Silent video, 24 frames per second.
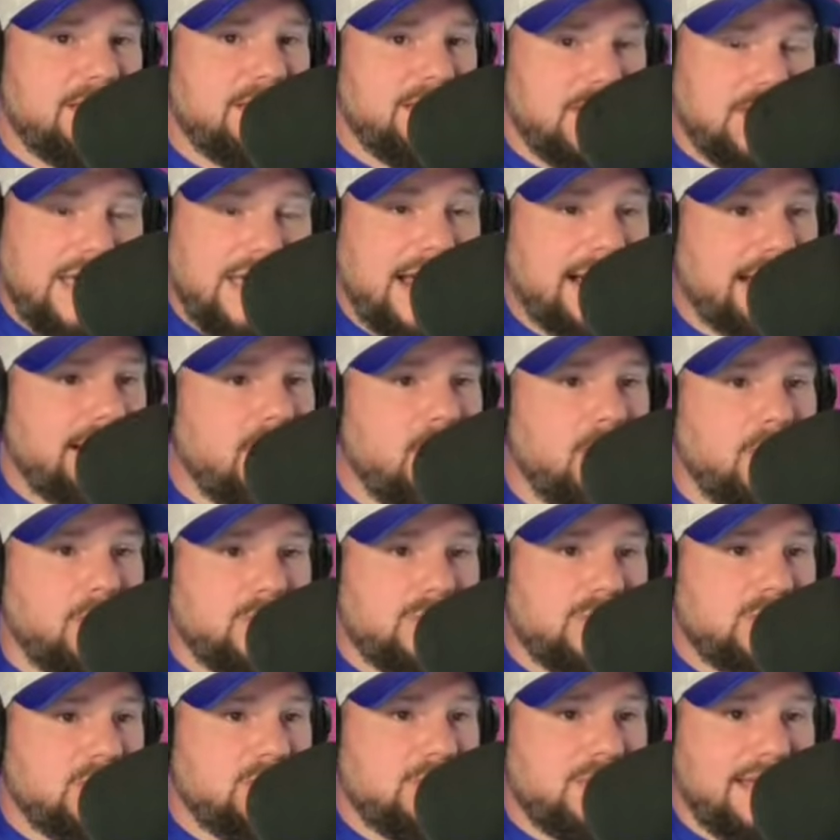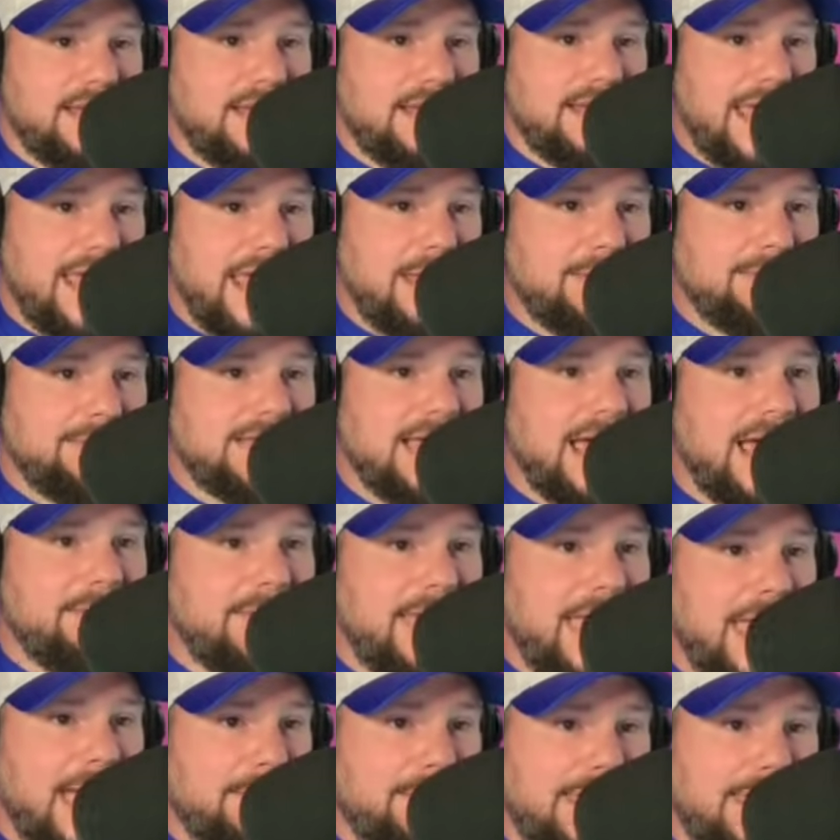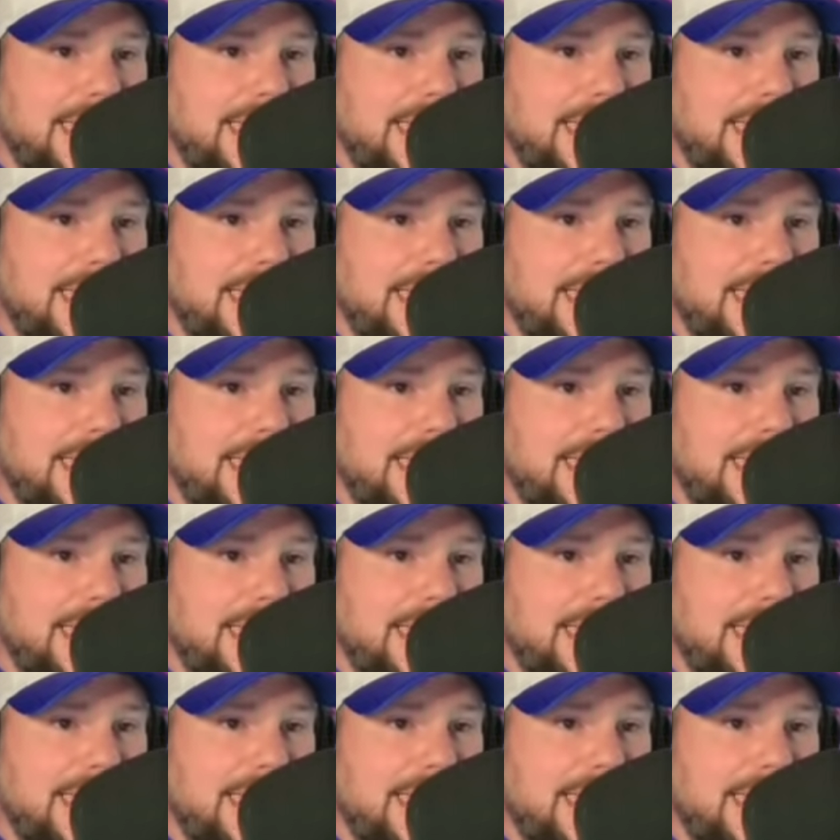you got to go to the Game Time app.